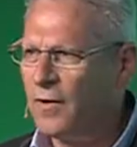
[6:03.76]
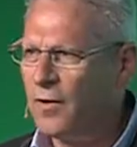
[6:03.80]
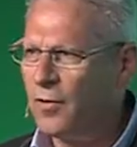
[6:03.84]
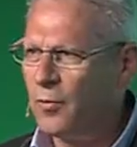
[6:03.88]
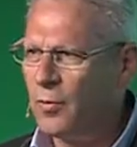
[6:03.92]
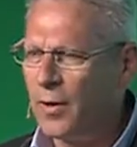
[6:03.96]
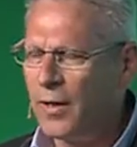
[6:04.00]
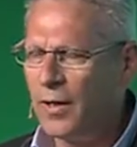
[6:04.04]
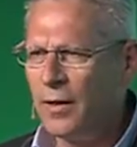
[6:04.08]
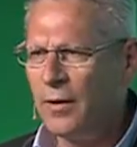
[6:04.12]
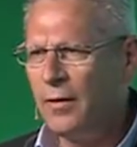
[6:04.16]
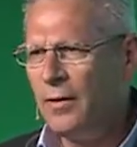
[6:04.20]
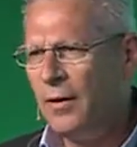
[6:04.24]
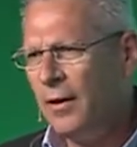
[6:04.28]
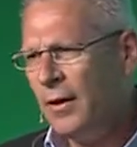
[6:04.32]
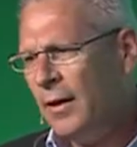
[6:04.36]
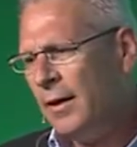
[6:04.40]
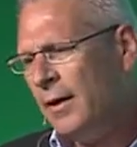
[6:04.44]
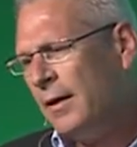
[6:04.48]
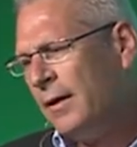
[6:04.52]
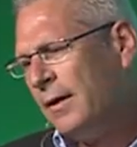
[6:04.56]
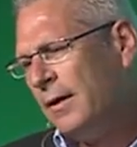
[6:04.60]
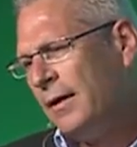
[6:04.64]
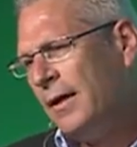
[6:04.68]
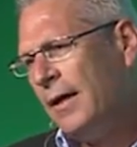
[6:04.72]
very well,
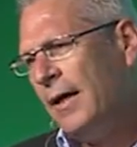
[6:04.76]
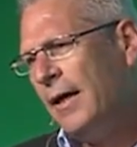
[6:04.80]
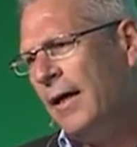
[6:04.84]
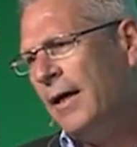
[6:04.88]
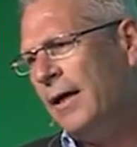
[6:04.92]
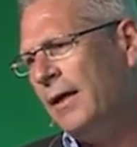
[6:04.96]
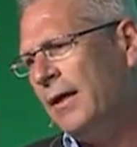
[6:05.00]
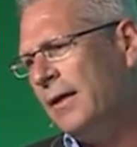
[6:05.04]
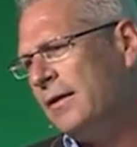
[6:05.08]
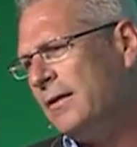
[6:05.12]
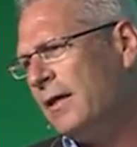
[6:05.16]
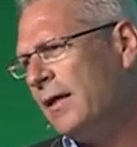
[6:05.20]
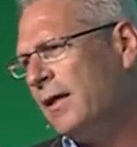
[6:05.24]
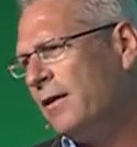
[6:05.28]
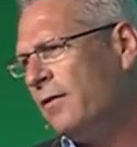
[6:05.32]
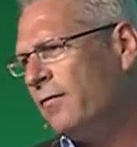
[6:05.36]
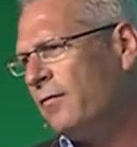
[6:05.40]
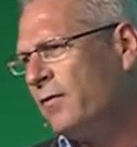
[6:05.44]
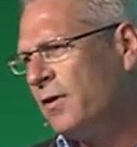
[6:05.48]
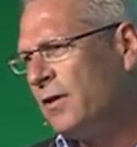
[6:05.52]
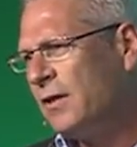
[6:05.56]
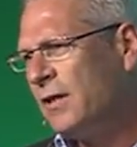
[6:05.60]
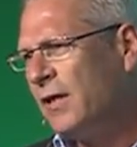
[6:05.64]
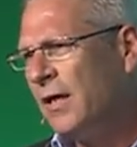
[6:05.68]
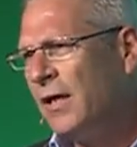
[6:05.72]
and at the end
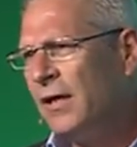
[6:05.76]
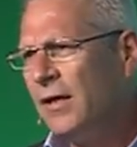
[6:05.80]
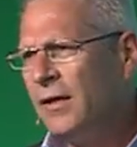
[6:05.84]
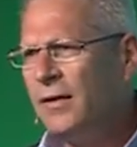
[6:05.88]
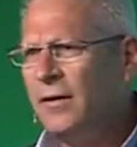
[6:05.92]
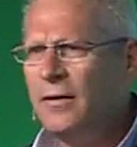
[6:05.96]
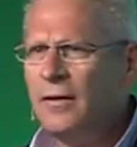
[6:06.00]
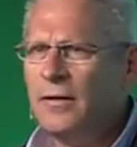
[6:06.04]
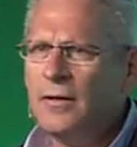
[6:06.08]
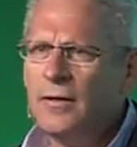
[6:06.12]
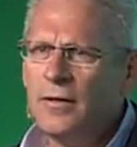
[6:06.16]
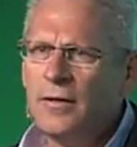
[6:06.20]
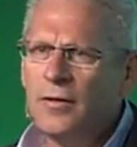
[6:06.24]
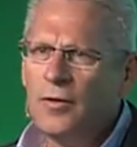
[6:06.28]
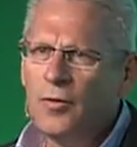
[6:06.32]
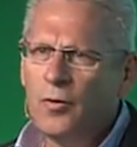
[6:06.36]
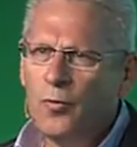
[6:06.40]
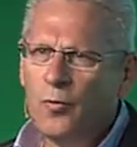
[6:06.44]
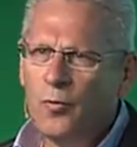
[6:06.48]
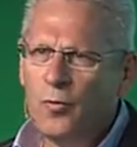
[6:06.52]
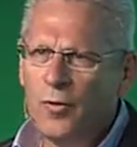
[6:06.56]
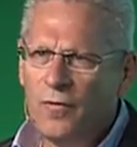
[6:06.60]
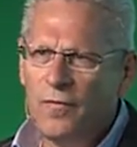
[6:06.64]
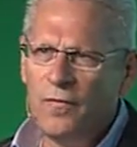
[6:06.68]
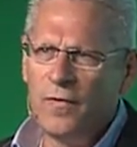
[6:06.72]
of the day,
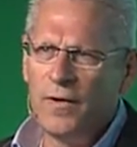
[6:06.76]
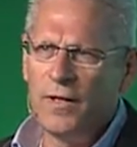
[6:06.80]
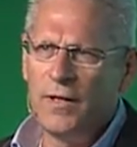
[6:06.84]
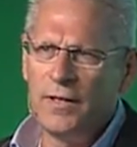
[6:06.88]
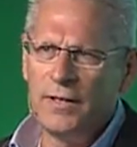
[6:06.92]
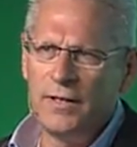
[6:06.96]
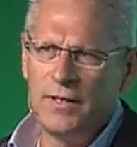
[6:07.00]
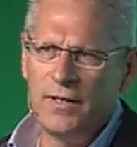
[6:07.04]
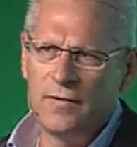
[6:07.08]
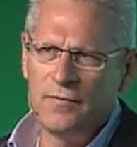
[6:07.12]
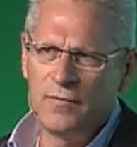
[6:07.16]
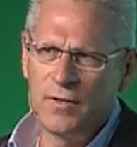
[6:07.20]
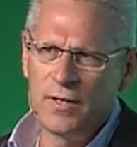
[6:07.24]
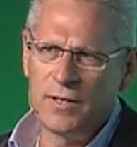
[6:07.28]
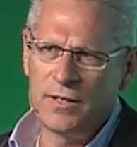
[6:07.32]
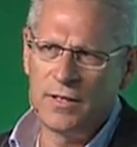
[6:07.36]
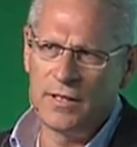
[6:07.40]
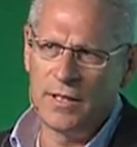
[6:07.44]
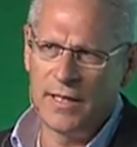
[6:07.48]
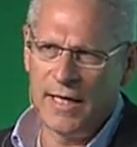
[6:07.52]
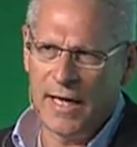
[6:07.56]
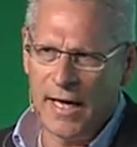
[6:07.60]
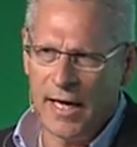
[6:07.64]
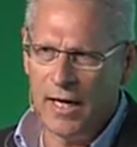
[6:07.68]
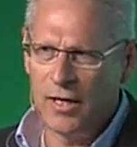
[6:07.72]
we feel it gives
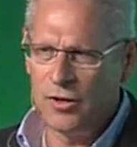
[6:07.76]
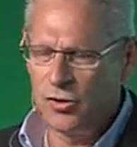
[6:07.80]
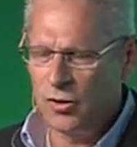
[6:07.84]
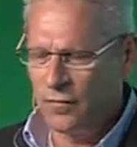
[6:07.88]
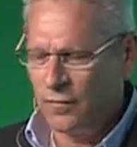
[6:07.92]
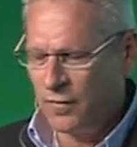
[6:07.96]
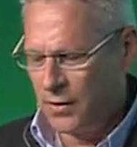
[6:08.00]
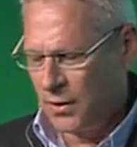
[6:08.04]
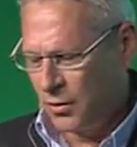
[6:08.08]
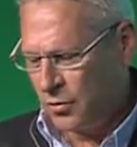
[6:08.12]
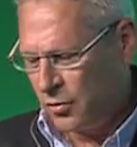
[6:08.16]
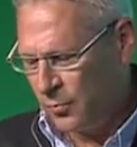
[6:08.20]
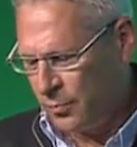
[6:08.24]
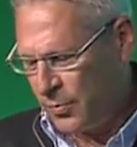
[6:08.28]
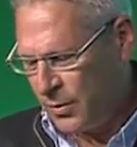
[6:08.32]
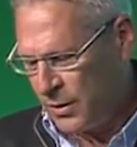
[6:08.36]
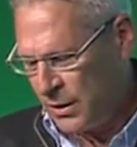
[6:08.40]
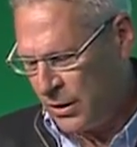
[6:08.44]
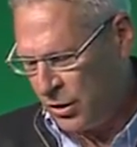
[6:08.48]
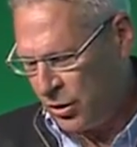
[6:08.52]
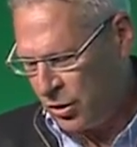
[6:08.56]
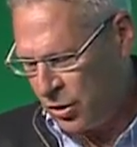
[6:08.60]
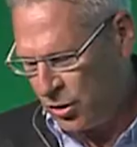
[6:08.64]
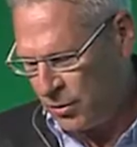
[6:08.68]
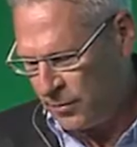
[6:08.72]
us an edge over the
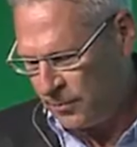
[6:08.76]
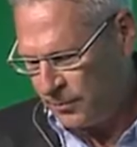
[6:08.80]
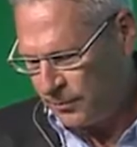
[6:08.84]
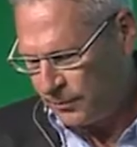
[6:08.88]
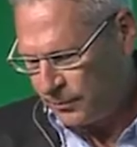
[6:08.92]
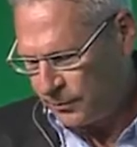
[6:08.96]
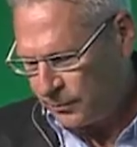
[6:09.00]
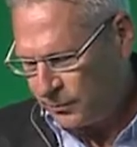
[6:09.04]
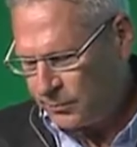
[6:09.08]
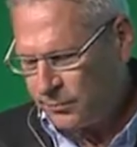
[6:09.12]
competition.